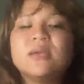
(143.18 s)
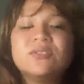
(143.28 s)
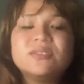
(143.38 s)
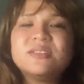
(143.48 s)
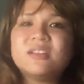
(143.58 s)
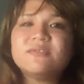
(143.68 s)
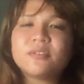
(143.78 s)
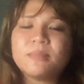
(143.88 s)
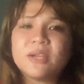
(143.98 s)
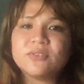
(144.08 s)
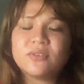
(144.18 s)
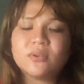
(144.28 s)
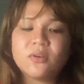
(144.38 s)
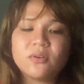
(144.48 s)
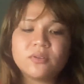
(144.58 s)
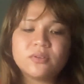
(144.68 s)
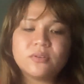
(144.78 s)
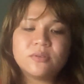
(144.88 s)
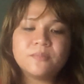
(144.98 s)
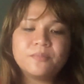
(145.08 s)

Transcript: just the information on